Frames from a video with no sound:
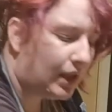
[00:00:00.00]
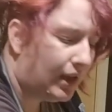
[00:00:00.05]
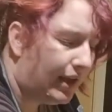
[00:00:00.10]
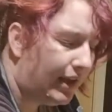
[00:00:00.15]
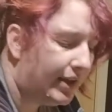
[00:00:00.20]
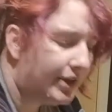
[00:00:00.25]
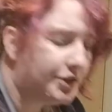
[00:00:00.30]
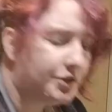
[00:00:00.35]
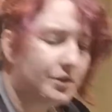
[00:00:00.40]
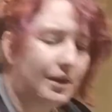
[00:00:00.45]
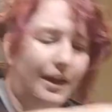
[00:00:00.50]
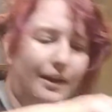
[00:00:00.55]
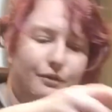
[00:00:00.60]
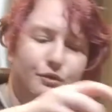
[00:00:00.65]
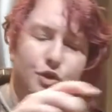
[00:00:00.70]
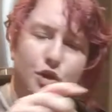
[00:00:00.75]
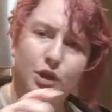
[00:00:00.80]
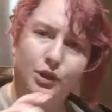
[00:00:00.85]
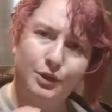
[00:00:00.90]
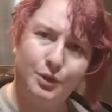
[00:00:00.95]
I also have
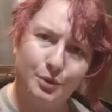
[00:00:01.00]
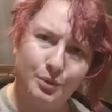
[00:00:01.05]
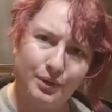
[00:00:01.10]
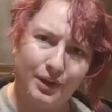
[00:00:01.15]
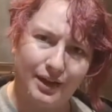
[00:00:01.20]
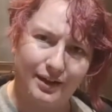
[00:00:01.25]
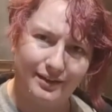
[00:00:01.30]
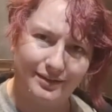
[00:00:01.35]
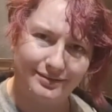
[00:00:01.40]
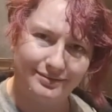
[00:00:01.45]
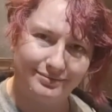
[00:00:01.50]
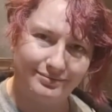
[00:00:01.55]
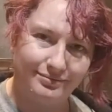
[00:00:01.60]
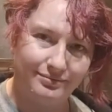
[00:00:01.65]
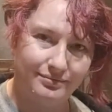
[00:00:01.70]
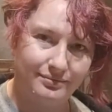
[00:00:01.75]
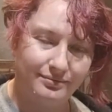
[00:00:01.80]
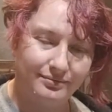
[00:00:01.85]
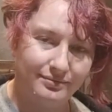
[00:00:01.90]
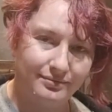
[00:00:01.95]
Cholula,
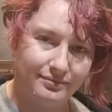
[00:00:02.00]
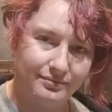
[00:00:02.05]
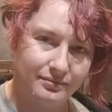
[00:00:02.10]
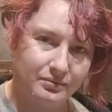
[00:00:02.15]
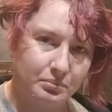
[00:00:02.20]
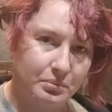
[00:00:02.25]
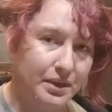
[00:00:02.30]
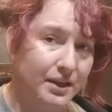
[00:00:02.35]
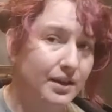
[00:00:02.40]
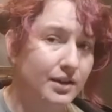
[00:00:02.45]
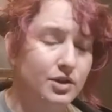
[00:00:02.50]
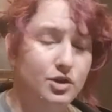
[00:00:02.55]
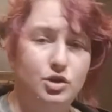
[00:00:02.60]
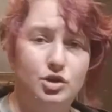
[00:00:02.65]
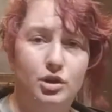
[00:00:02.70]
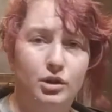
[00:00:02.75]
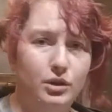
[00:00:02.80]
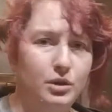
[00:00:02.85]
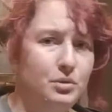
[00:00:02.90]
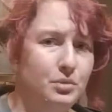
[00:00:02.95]
because
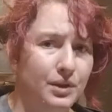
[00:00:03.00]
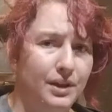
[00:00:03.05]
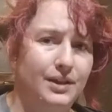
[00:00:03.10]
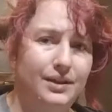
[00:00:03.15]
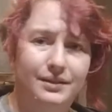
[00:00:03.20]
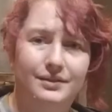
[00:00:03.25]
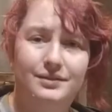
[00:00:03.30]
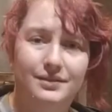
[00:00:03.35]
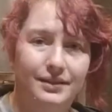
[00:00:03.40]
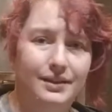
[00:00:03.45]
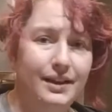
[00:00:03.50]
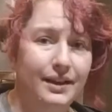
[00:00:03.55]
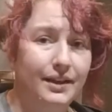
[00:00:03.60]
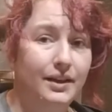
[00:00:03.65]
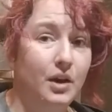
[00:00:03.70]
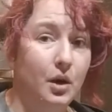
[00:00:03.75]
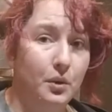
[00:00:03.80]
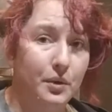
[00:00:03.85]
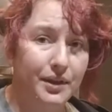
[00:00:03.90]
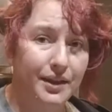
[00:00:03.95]
Cholula can
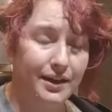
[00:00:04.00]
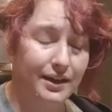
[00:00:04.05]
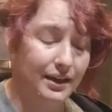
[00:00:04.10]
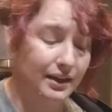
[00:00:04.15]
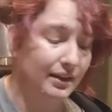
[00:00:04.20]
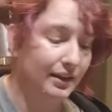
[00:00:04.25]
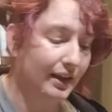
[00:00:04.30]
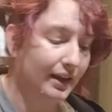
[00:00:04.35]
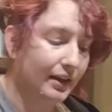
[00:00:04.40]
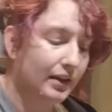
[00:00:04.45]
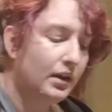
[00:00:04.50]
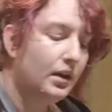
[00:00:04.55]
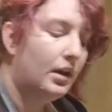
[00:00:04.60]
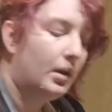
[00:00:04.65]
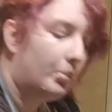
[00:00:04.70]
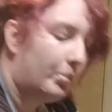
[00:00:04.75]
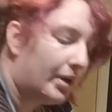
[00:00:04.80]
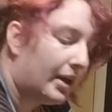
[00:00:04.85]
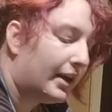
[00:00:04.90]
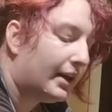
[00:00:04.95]
go with anything.
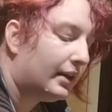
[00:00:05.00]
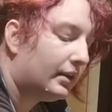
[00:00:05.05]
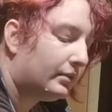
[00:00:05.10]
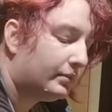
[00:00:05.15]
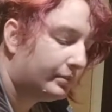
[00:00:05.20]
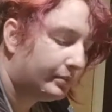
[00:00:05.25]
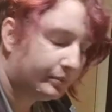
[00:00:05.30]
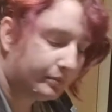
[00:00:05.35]
But